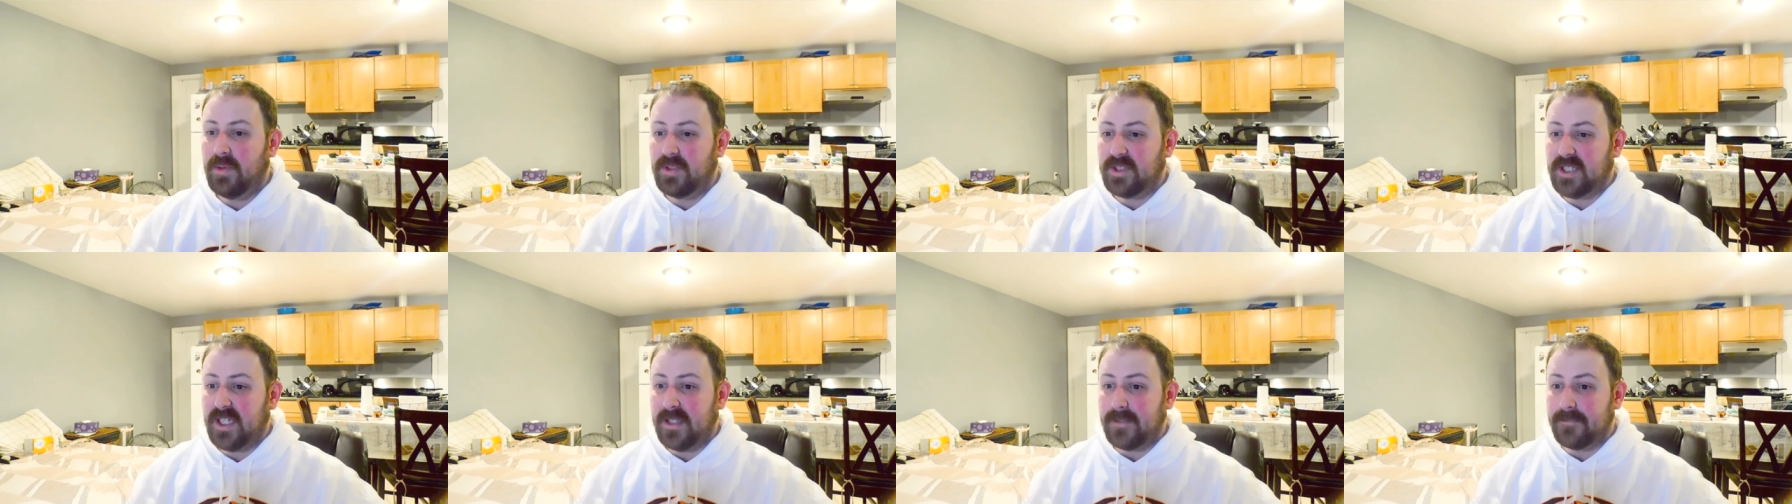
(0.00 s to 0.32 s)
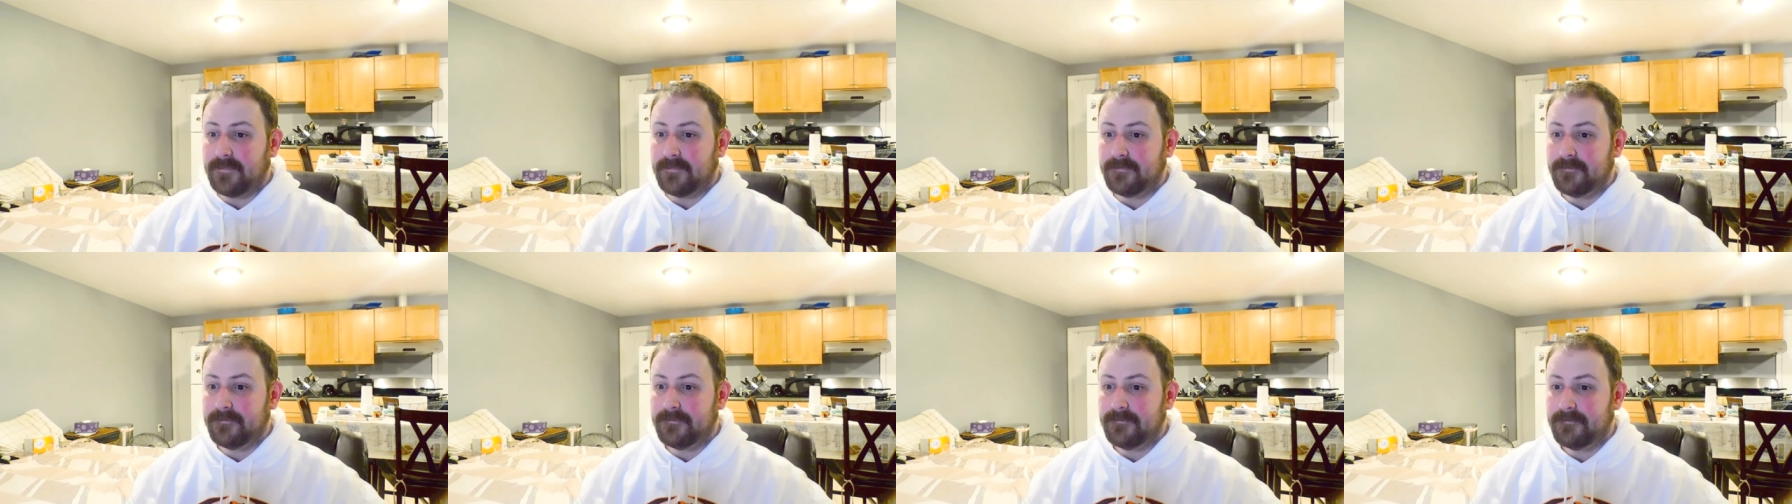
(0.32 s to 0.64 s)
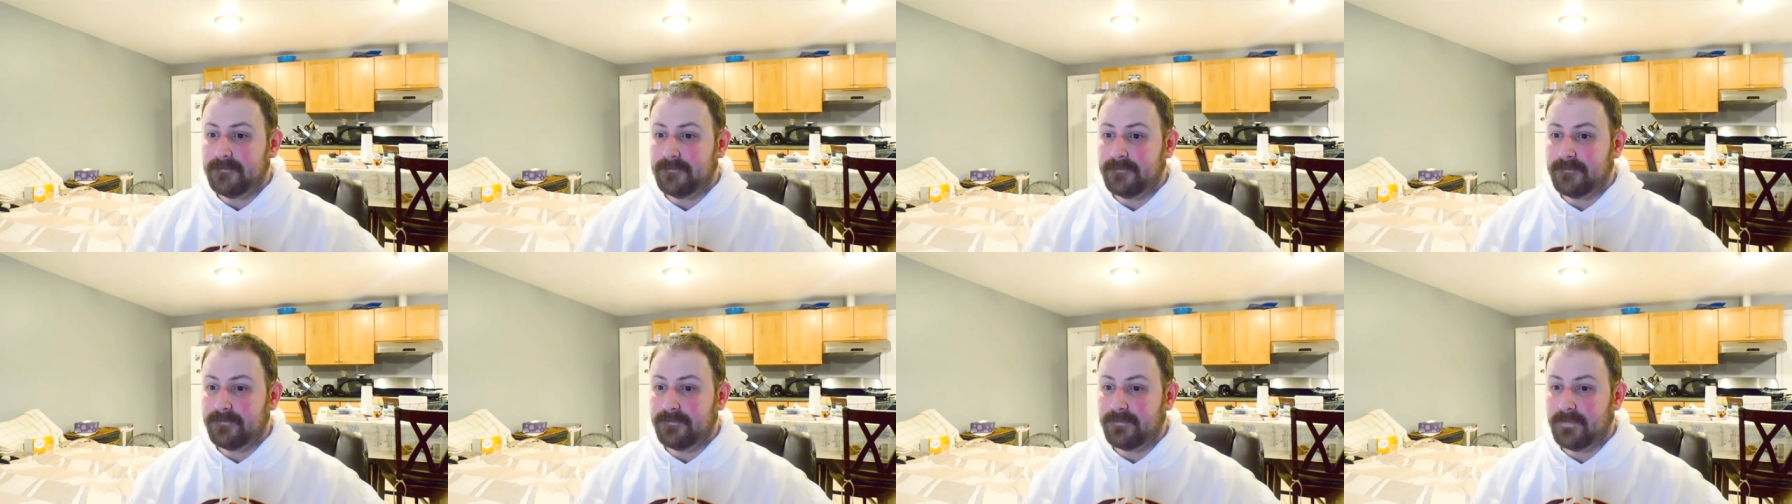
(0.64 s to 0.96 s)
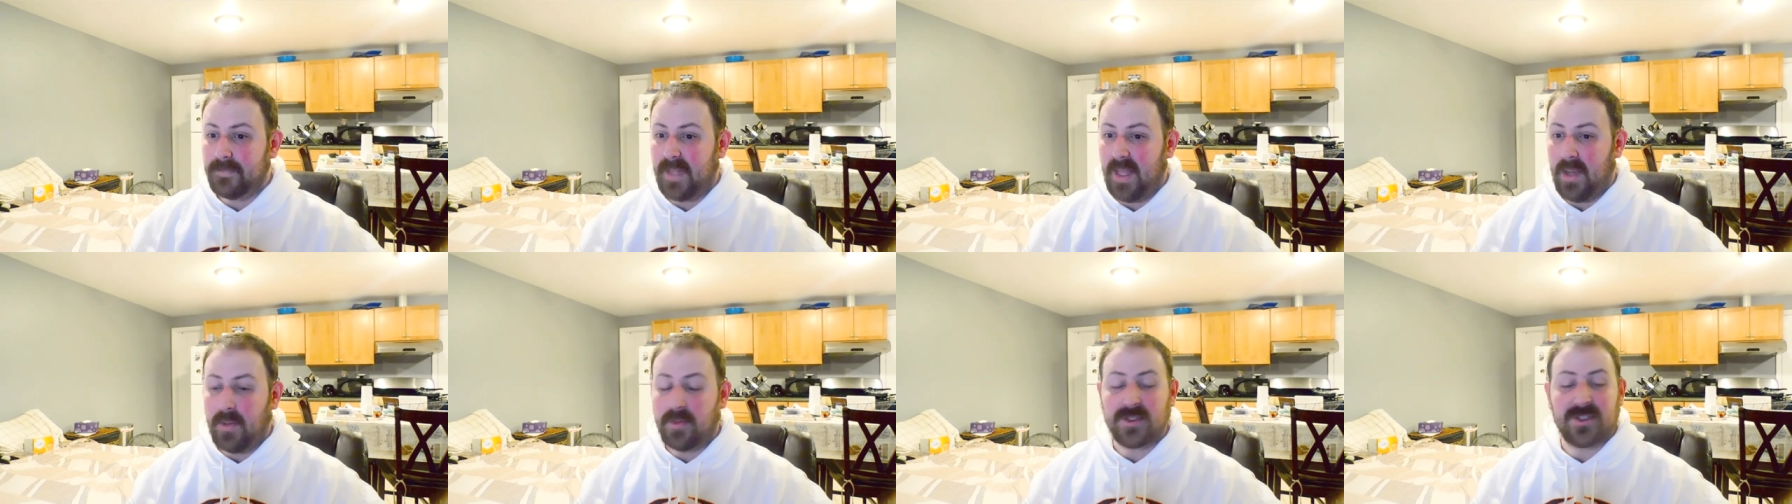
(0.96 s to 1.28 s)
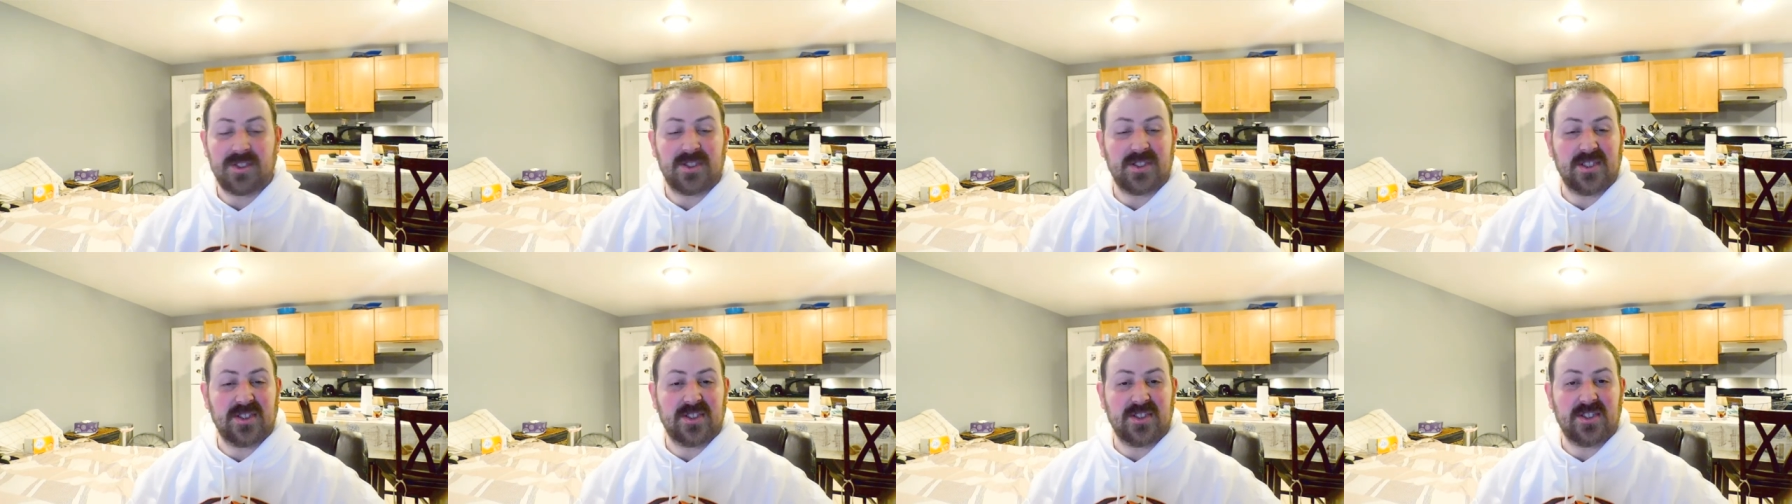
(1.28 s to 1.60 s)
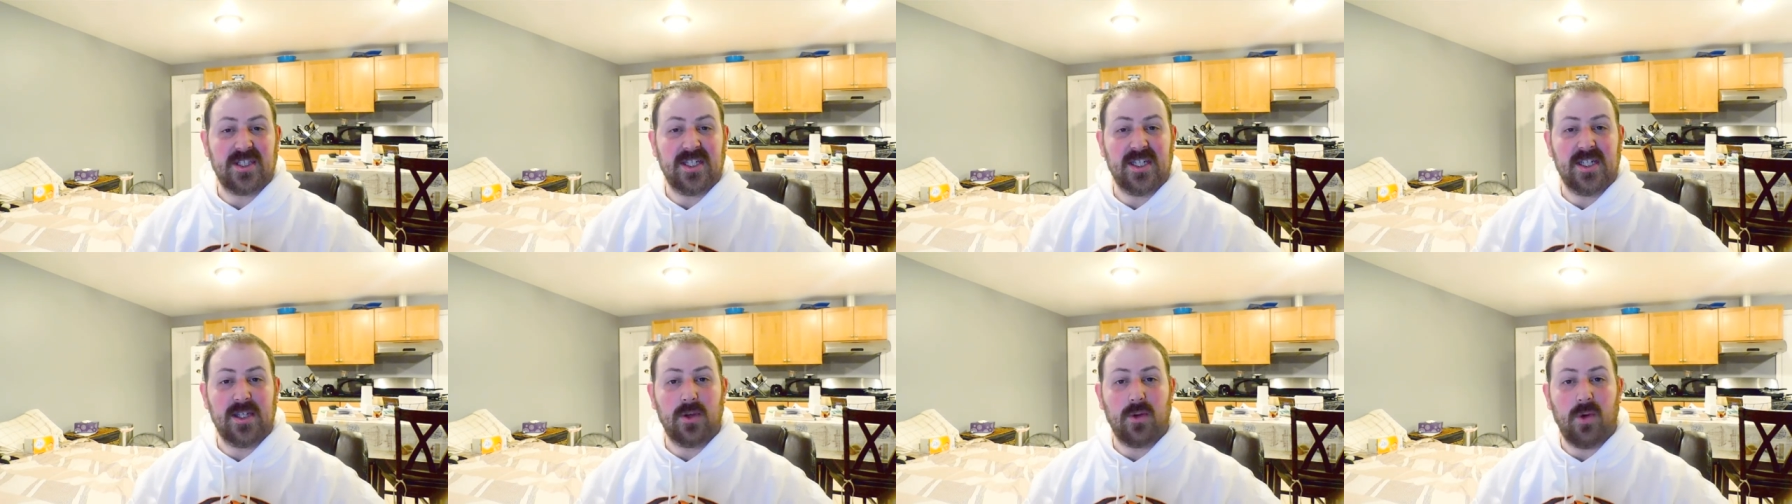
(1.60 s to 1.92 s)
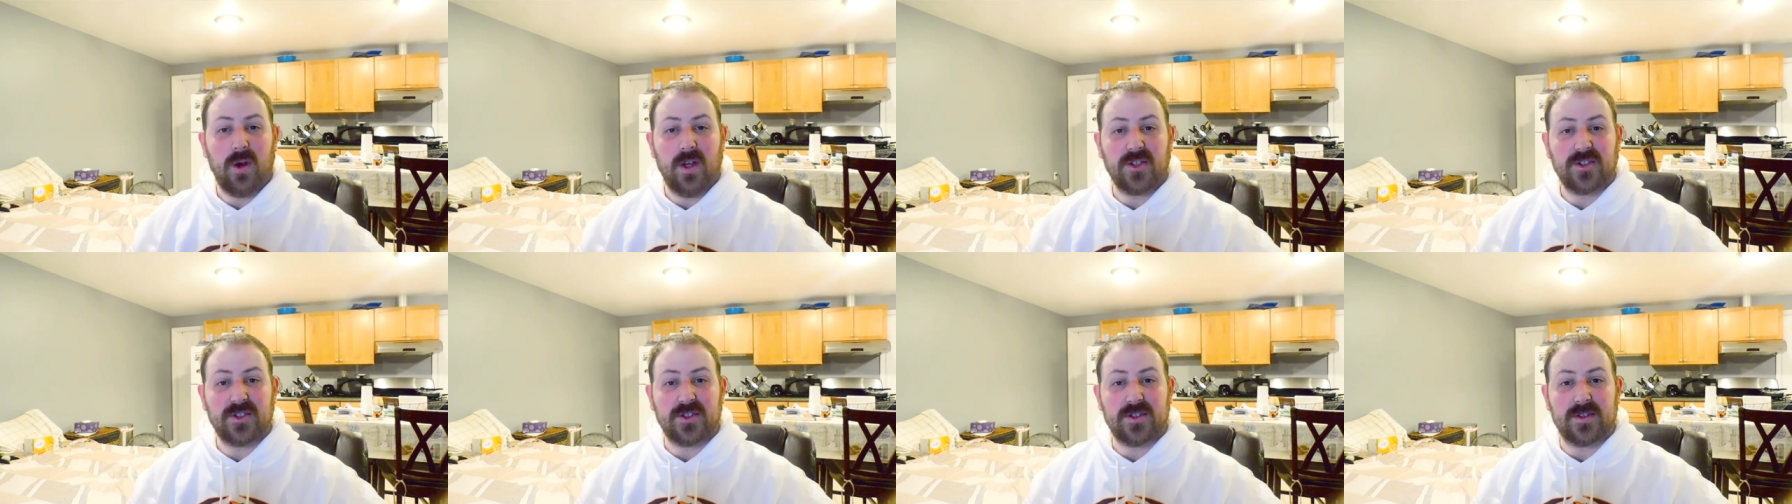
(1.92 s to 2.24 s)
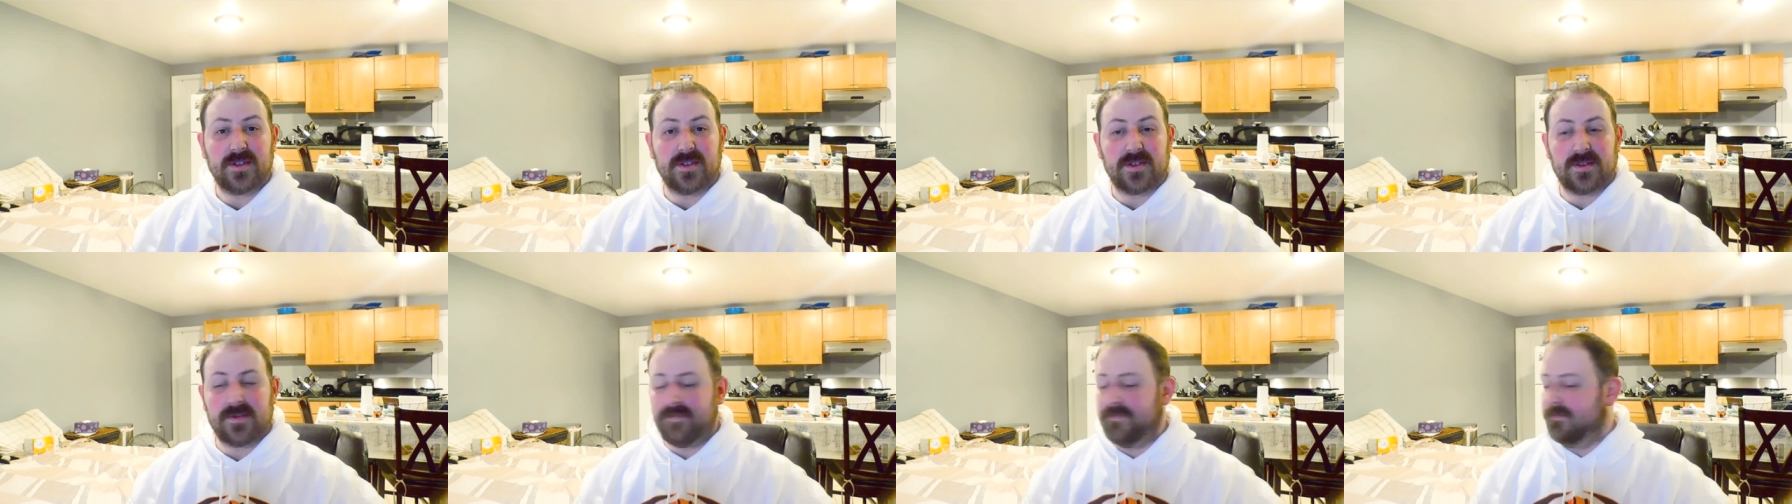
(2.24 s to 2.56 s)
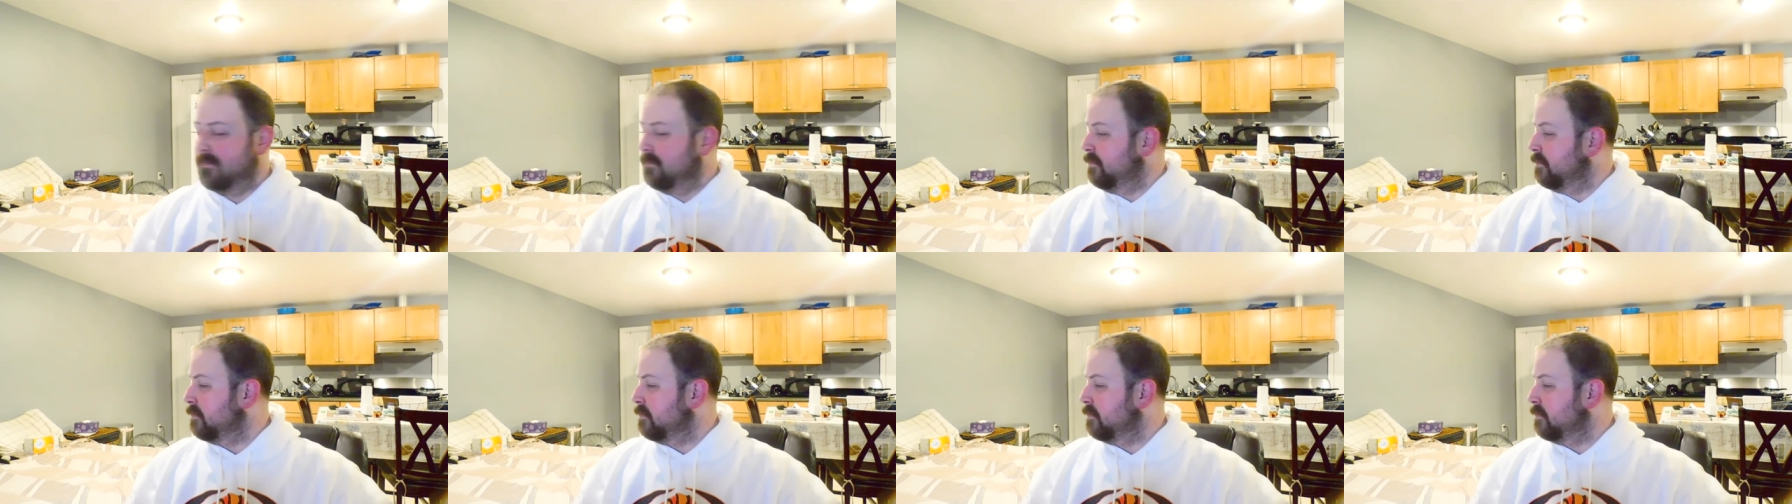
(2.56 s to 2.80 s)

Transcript: that was it. That was 16 questions.